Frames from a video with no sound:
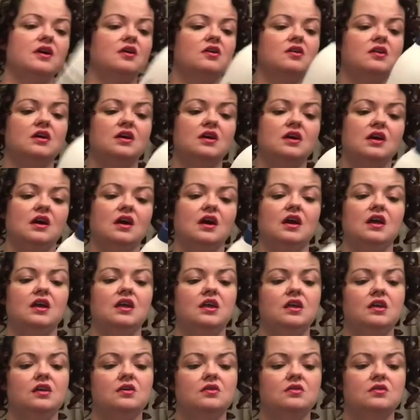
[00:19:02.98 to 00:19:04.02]
on it. I
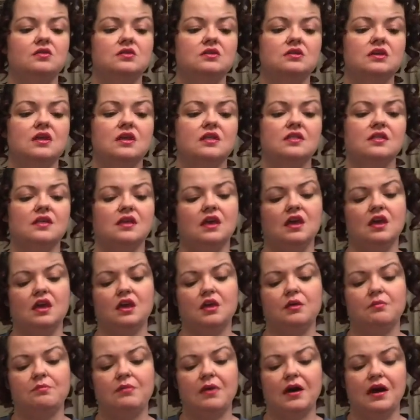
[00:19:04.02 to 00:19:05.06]
use the
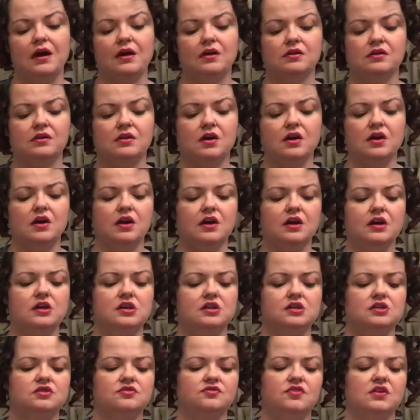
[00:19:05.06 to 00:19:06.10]

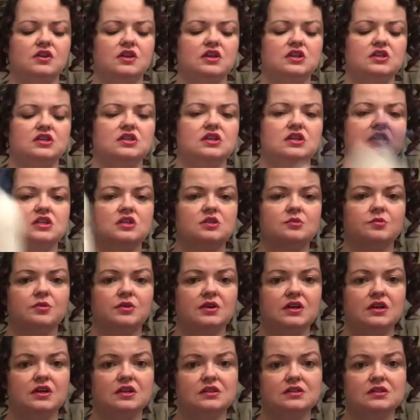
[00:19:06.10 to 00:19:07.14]
Biolage finishing
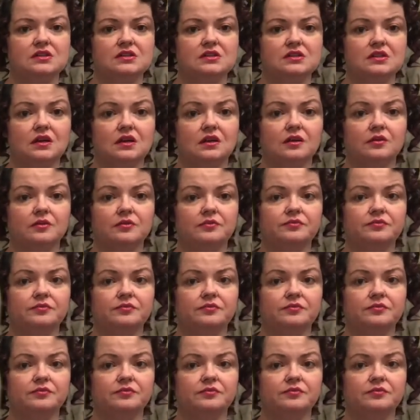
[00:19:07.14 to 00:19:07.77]
spritz, so